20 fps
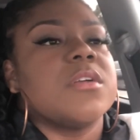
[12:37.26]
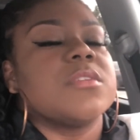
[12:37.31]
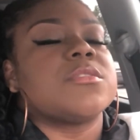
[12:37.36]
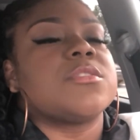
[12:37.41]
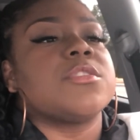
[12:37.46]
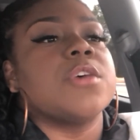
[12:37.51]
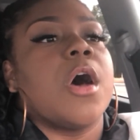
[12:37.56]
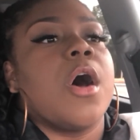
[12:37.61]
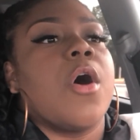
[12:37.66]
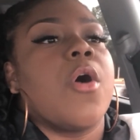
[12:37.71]

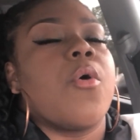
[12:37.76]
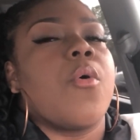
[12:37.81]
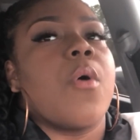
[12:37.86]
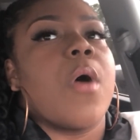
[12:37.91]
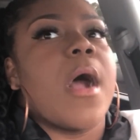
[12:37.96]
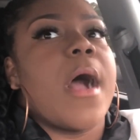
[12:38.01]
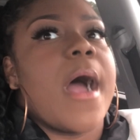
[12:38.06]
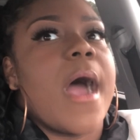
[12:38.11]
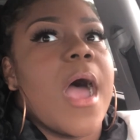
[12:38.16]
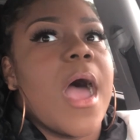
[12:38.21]
So
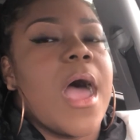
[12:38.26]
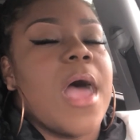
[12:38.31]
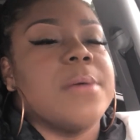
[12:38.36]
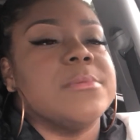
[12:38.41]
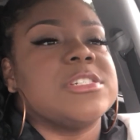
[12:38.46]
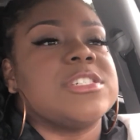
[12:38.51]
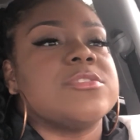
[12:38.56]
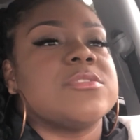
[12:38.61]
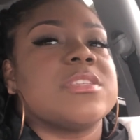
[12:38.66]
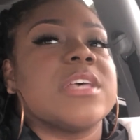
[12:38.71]

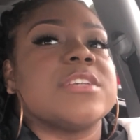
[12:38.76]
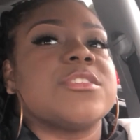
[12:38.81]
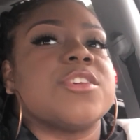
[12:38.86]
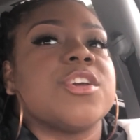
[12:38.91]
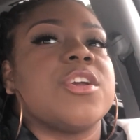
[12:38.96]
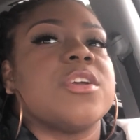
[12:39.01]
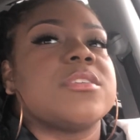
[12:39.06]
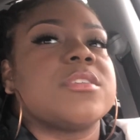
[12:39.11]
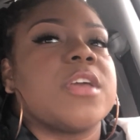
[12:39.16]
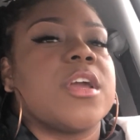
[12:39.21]
she was like,
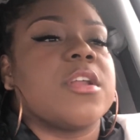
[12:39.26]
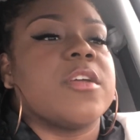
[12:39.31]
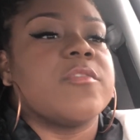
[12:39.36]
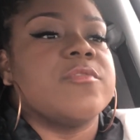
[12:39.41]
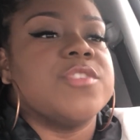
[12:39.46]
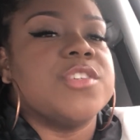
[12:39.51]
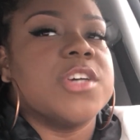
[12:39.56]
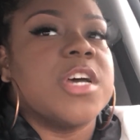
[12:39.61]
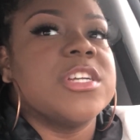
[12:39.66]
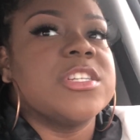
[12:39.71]
so you're scared
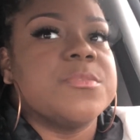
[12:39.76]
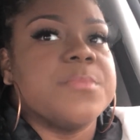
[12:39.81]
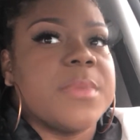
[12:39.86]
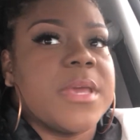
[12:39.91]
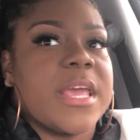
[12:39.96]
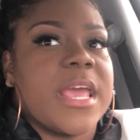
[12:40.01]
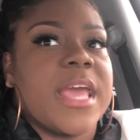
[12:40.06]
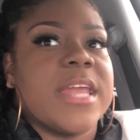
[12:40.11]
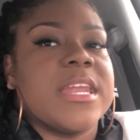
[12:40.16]
of judgment?